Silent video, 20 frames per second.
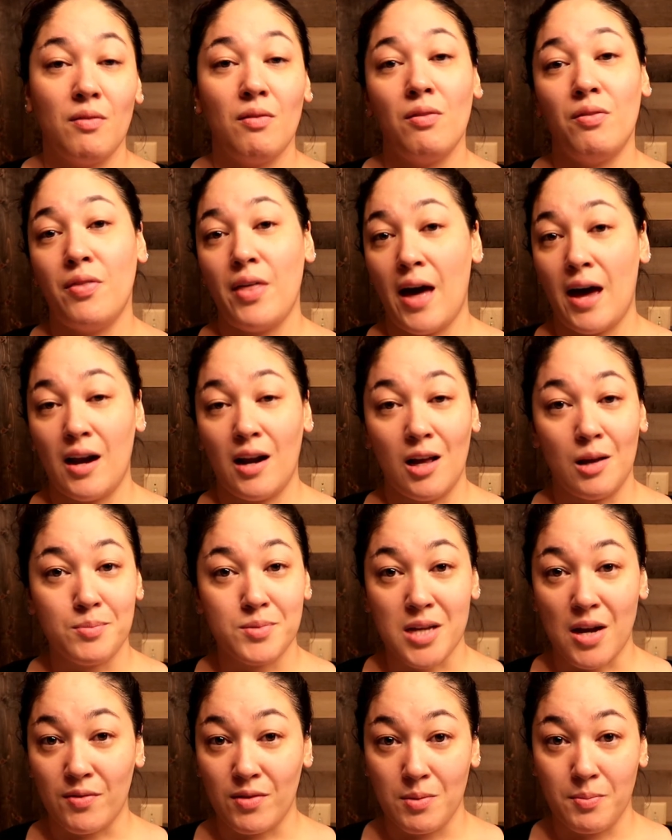That helps
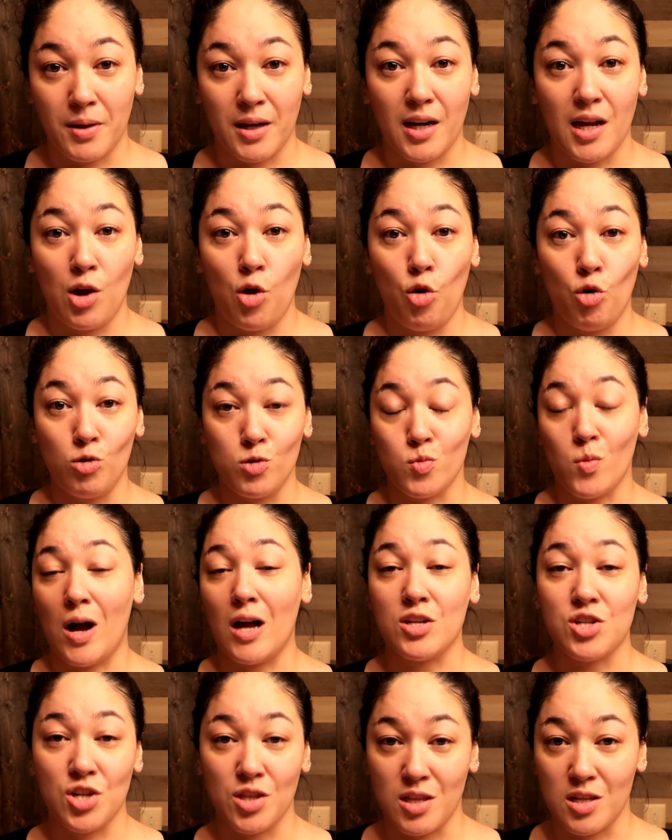everybody who's
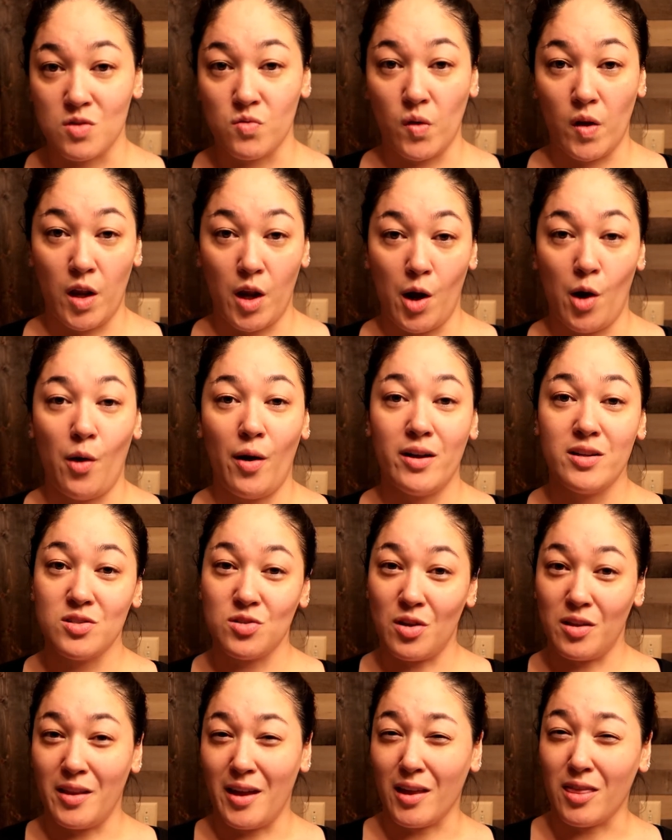watching this video and is
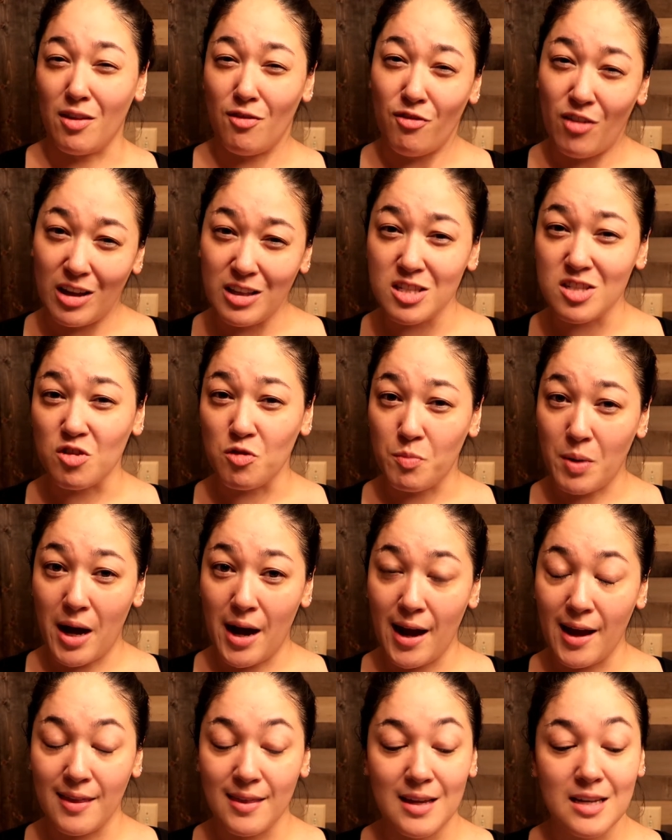on like the fence of
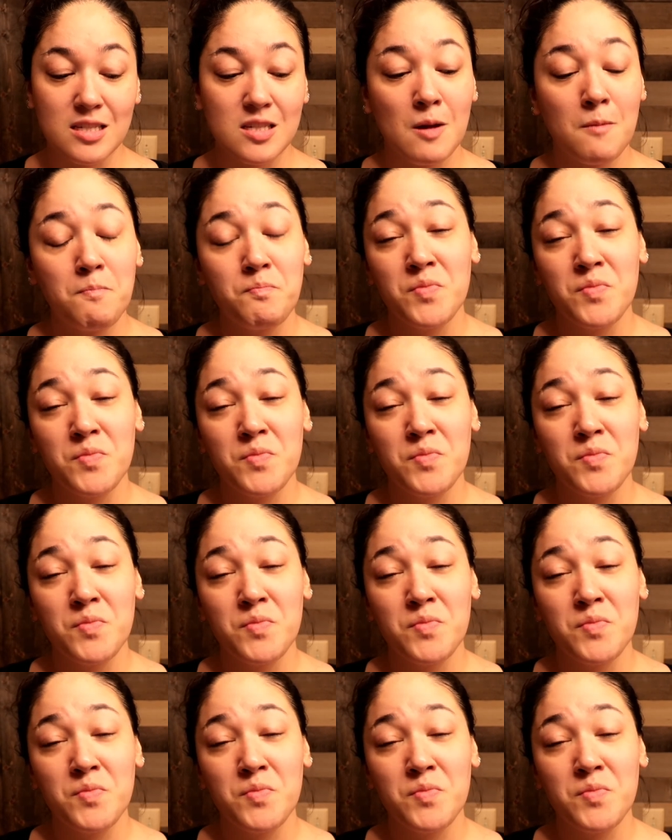buying this.